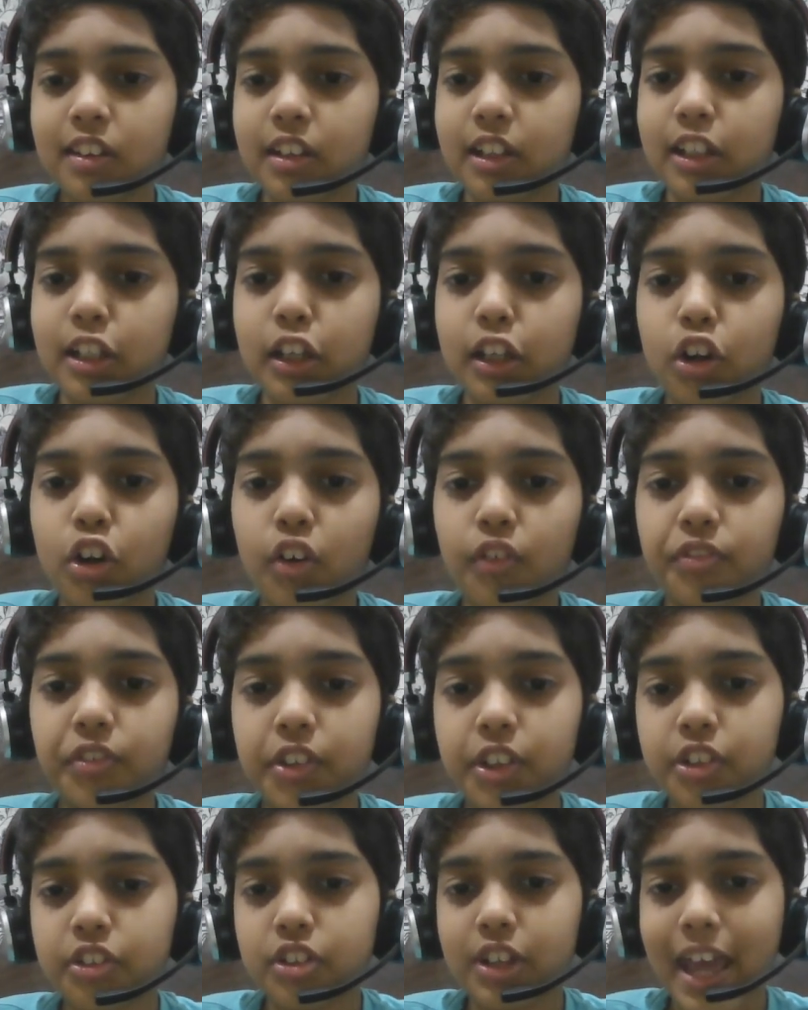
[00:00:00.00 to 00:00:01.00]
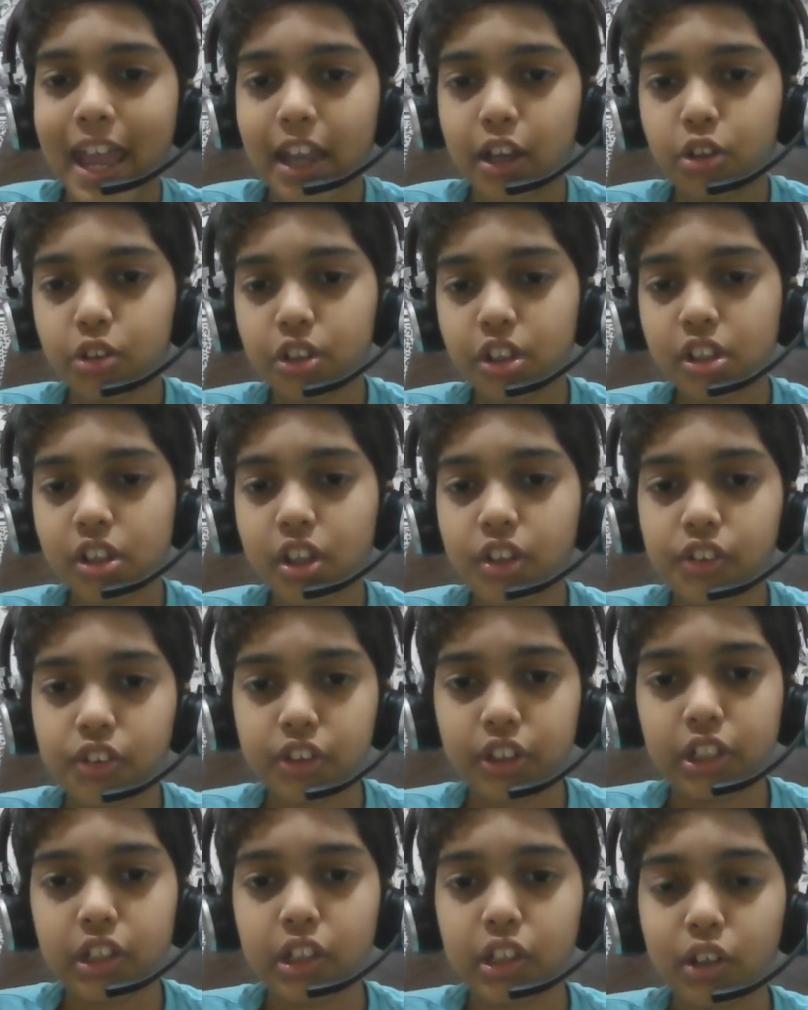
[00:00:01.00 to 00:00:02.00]
sealing off this diagonal and
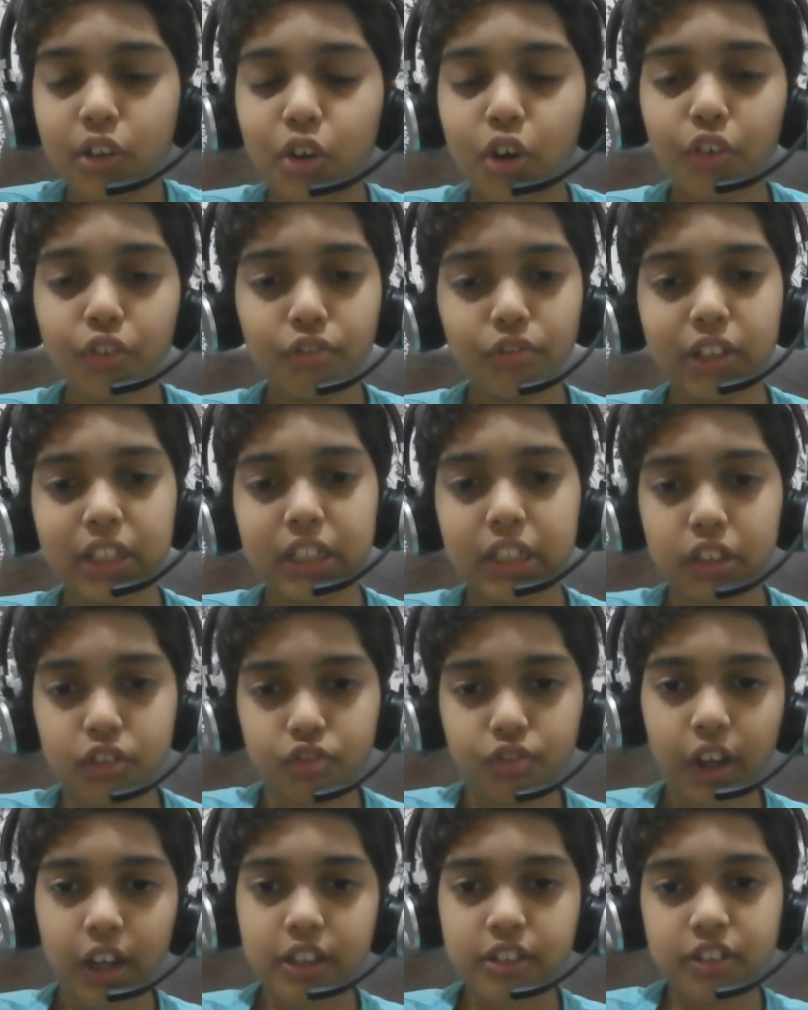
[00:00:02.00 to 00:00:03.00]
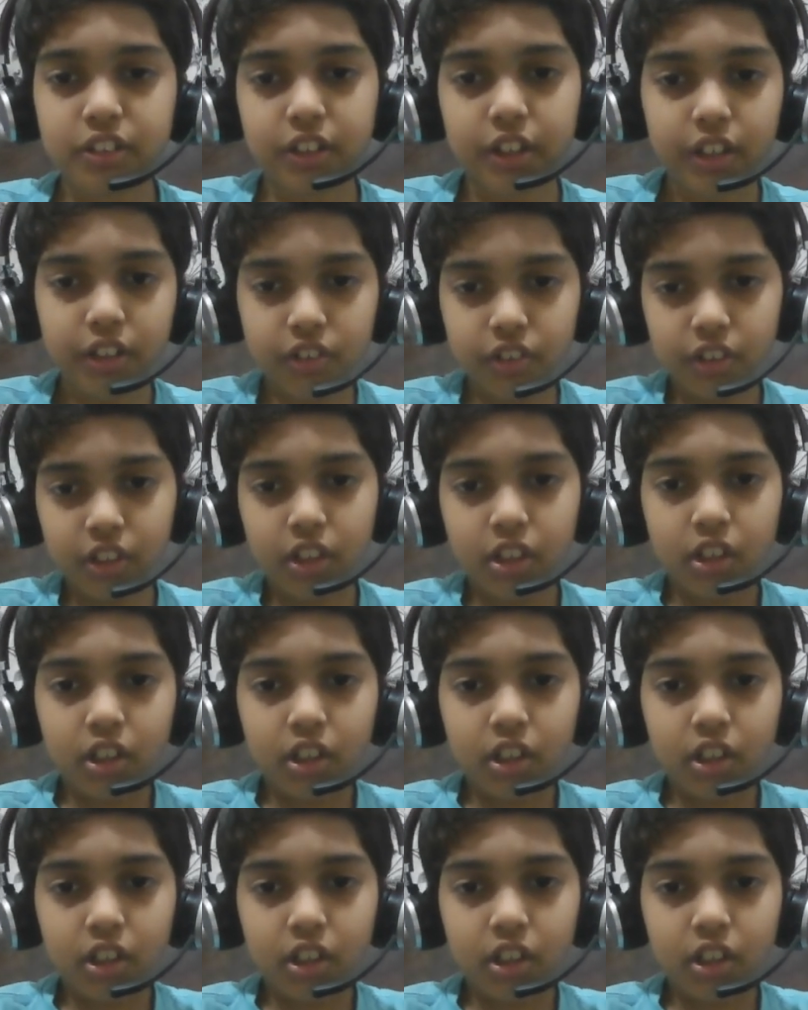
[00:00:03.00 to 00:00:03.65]
sealing off queen h5 threats.